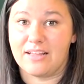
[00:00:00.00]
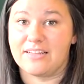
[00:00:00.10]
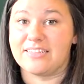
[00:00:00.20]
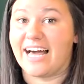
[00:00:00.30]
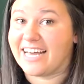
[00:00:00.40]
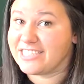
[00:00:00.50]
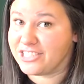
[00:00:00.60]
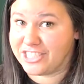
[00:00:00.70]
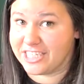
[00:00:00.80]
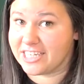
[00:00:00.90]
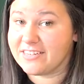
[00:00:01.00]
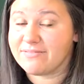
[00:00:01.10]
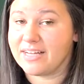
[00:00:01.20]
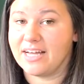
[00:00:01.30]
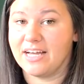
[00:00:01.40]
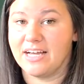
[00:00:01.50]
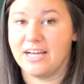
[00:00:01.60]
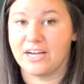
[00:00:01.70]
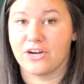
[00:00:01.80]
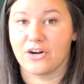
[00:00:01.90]
Last year,
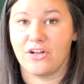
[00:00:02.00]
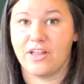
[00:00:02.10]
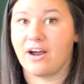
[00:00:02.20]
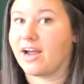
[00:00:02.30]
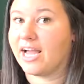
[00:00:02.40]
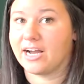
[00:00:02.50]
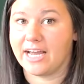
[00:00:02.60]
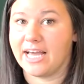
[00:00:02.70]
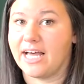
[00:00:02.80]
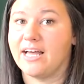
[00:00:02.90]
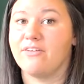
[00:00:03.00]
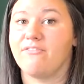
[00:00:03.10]
a girl in our area